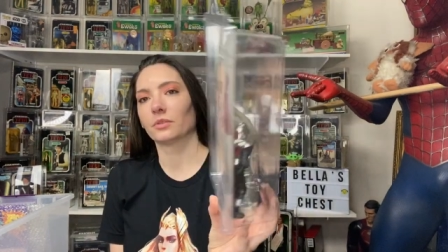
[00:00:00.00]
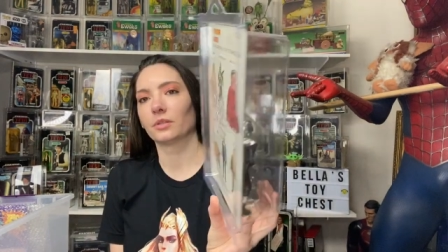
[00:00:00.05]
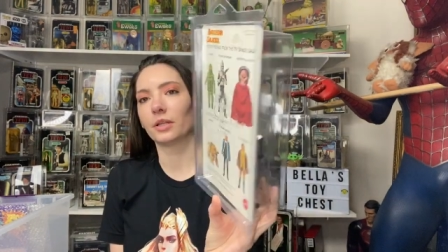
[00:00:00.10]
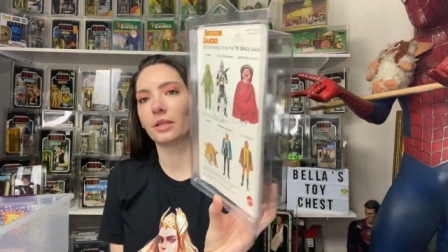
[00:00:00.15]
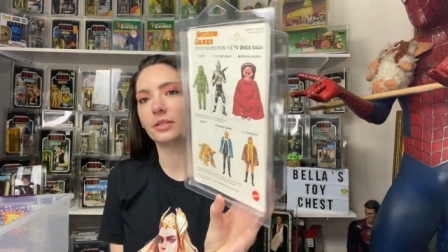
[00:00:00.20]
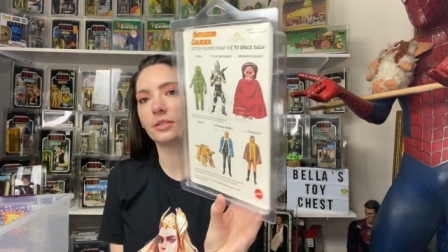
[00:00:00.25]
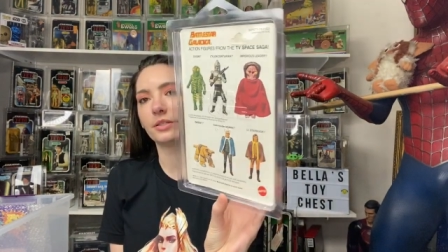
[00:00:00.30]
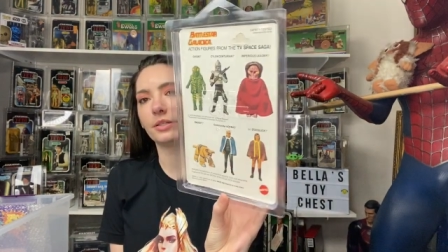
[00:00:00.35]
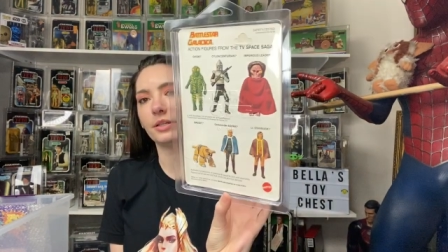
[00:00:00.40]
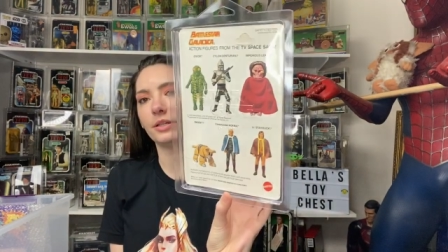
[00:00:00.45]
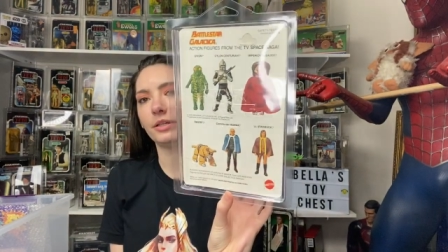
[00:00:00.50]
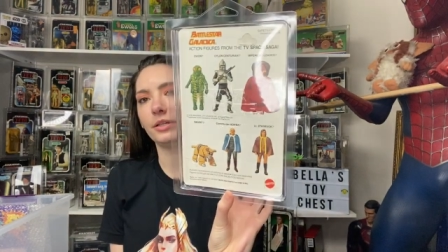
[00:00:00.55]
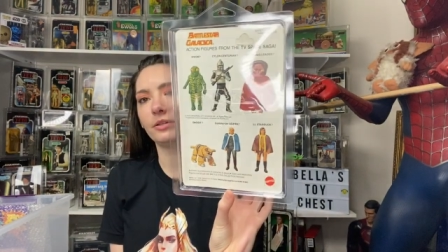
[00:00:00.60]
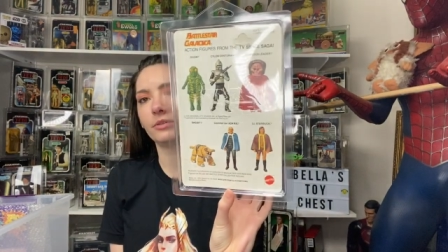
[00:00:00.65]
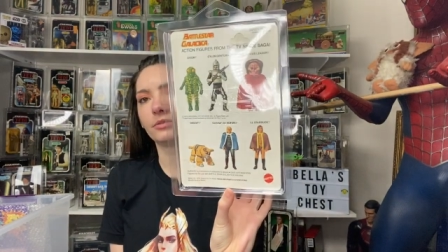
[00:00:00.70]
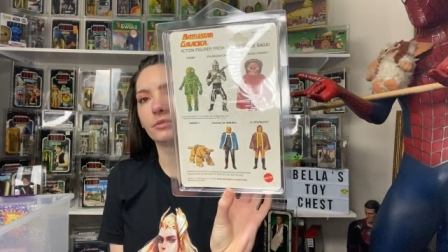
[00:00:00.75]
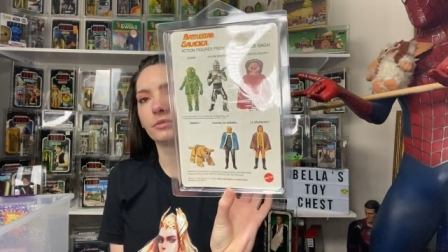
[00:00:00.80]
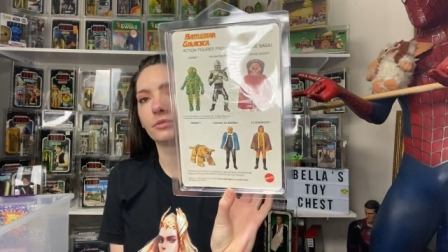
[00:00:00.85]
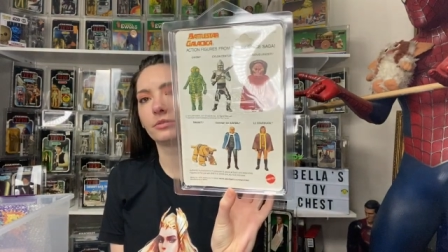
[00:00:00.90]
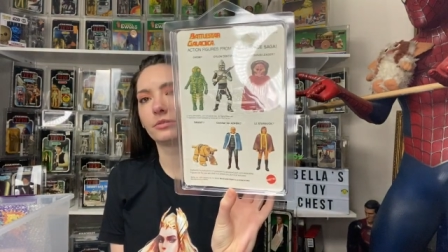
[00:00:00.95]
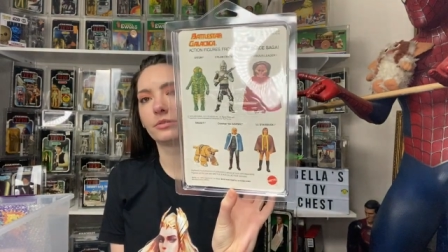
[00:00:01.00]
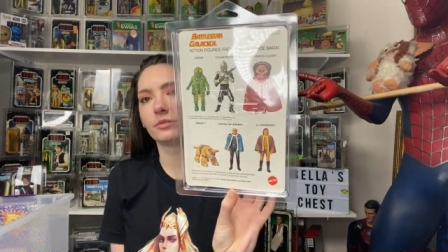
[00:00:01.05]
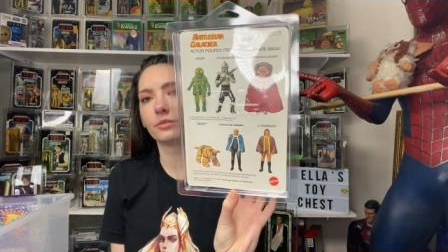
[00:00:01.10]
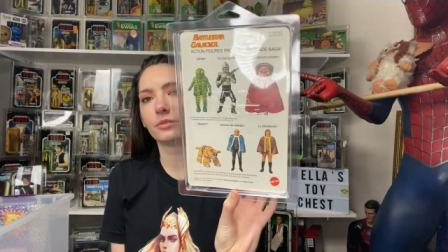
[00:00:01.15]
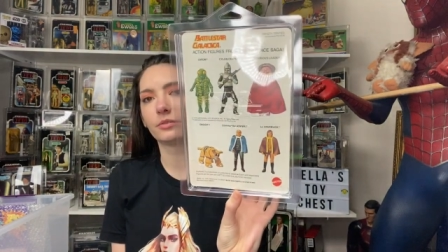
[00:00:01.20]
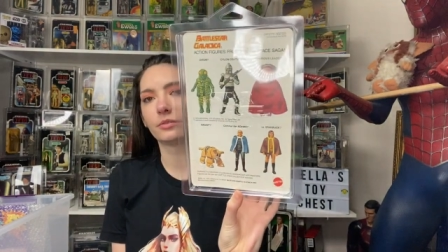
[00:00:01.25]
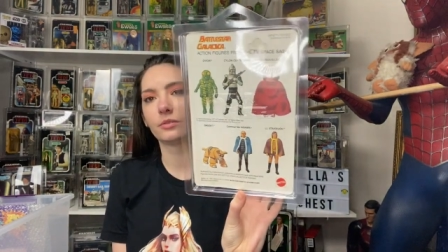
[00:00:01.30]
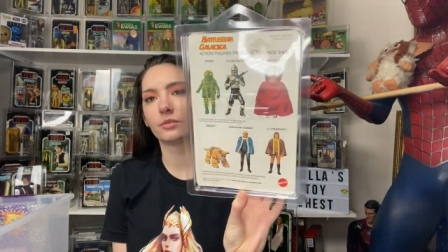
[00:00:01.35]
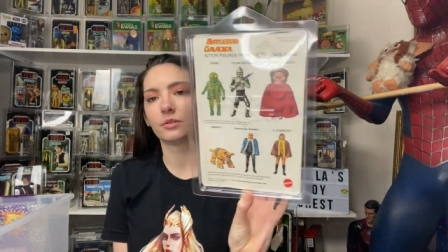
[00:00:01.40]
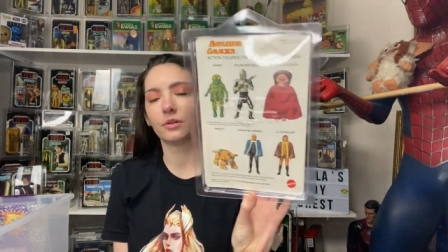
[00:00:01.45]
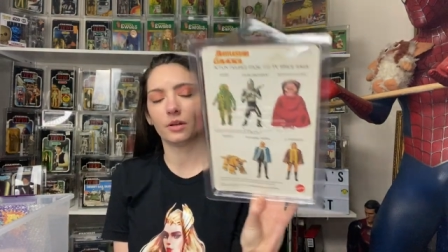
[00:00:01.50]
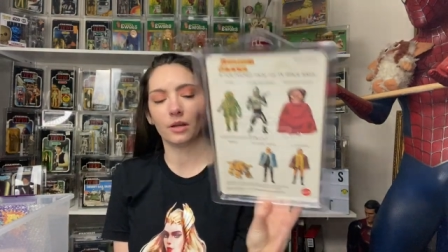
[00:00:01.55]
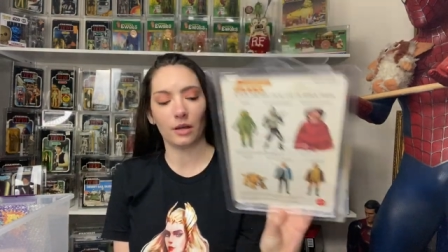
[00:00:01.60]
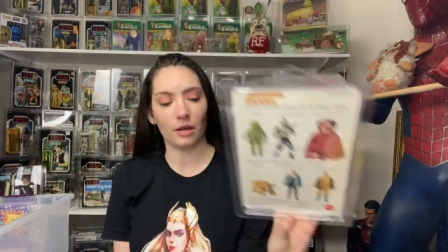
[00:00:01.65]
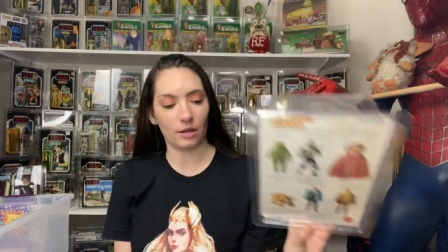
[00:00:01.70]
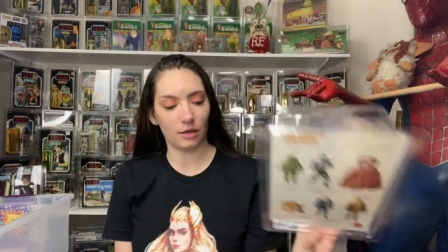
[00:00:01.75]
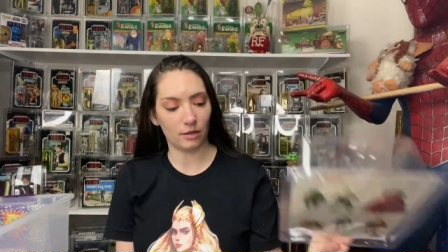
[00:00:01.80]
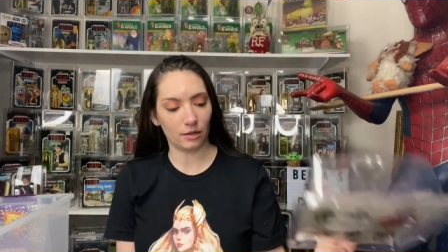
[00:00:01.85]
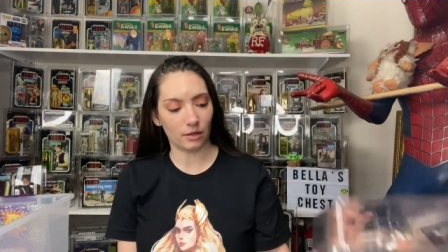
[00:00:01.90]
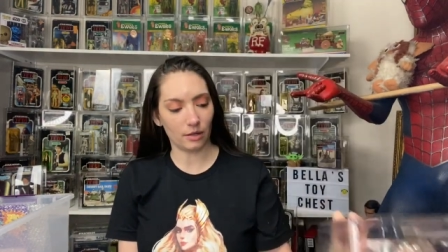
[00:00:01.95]
That's neat.
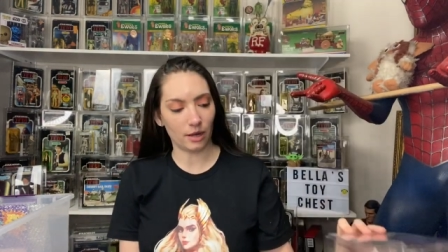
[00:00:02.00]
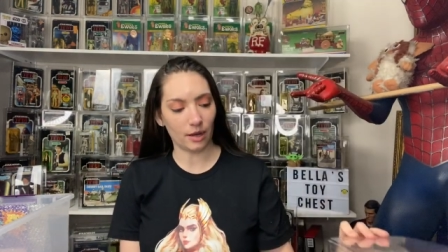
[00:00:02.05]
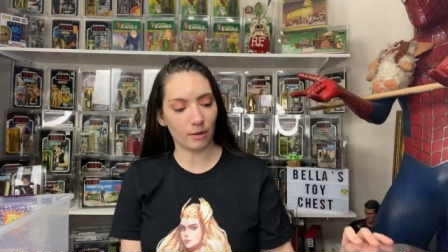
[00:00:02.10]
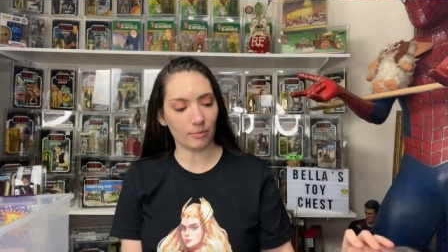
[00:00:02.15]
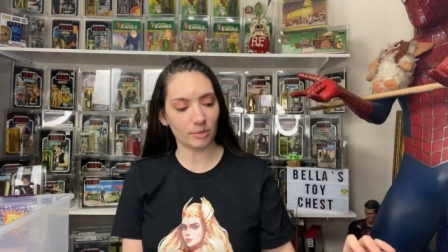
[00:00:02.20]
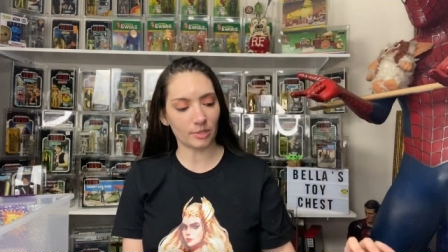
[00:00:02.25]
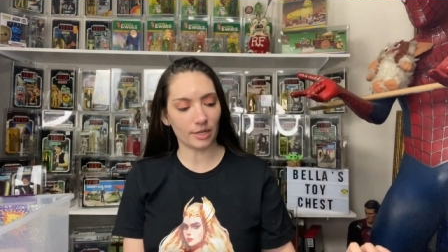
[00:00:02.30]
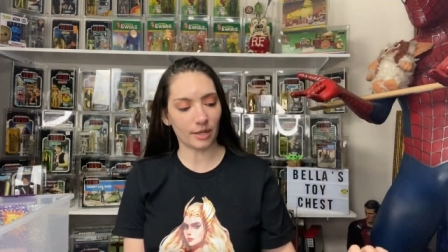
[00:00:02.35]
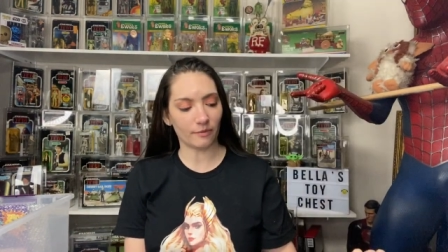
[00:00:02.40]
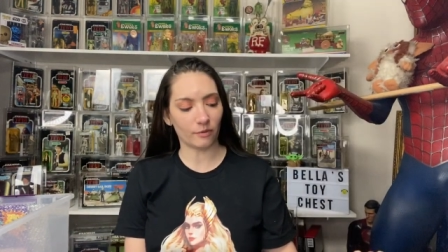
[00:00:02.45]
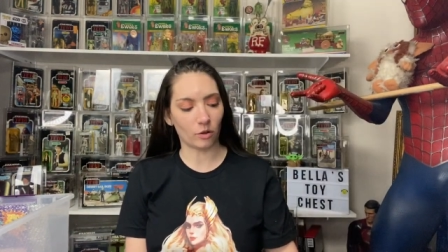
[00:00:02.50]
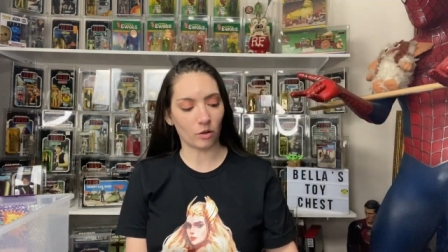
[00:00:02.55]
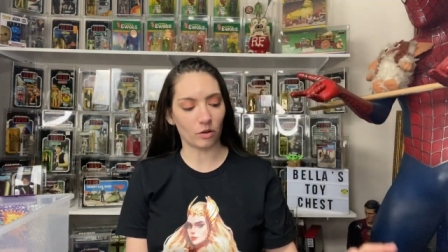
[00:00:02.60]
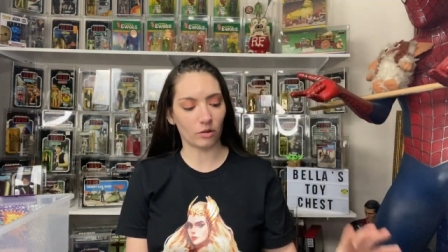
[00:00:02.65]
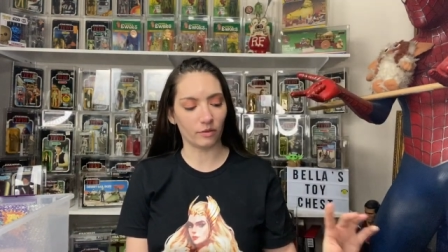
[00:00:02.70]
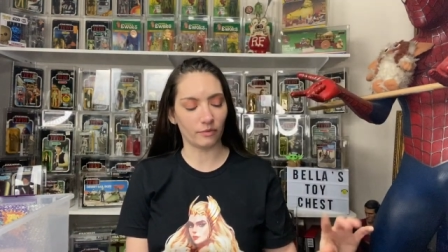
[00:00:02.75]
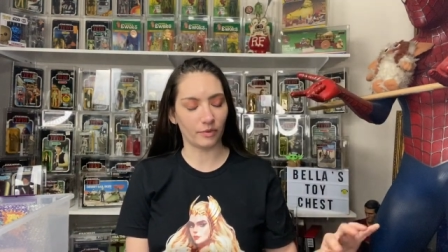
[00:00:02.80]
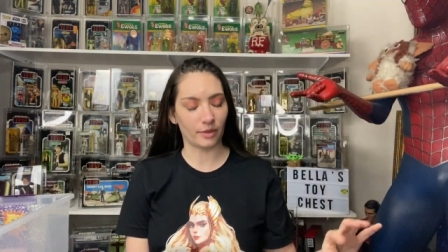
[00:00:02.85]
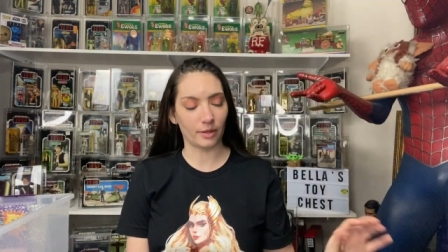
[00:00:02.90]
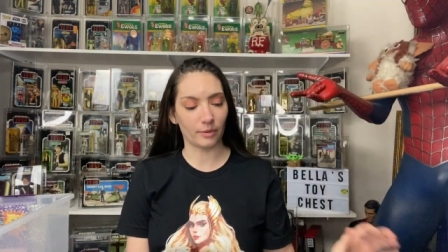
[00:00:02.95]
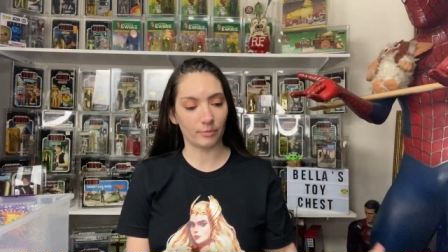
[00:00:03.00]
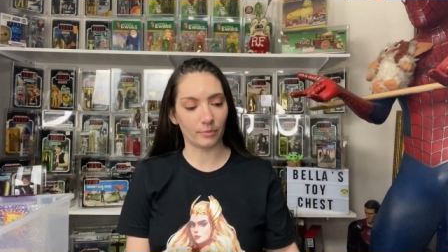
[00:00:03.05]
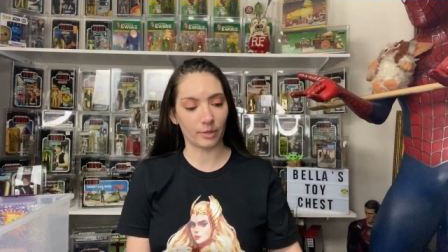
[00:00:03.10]
I almost have all of them,